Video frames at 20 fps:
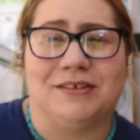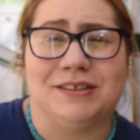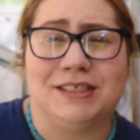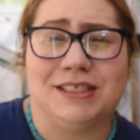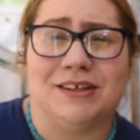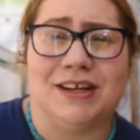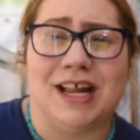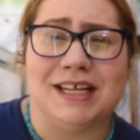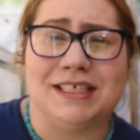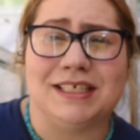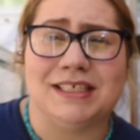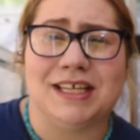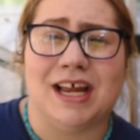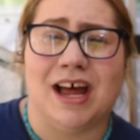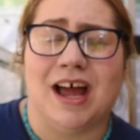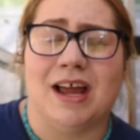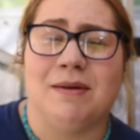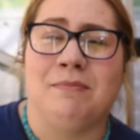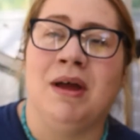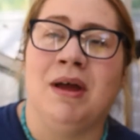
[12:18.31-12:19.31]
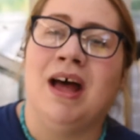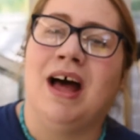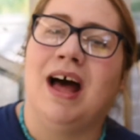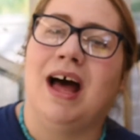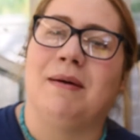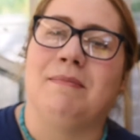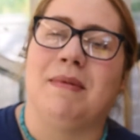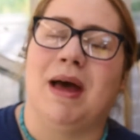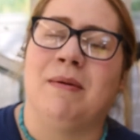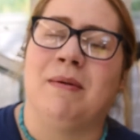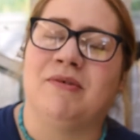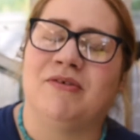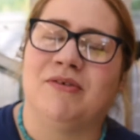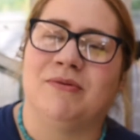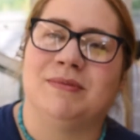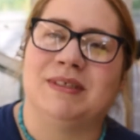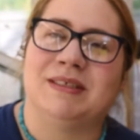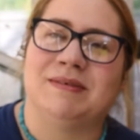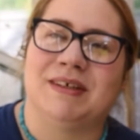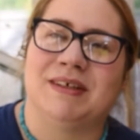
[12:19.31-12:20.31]
Until next time, I'm Emma
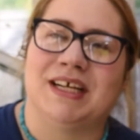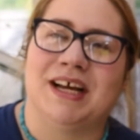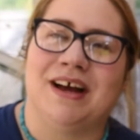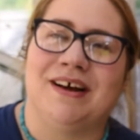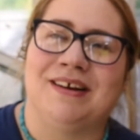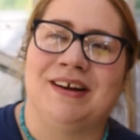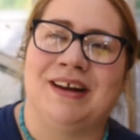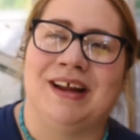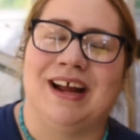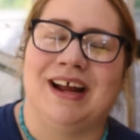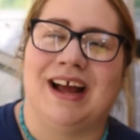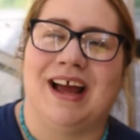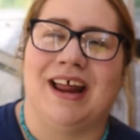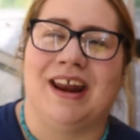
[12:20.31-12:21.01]
from Misfit Gardening,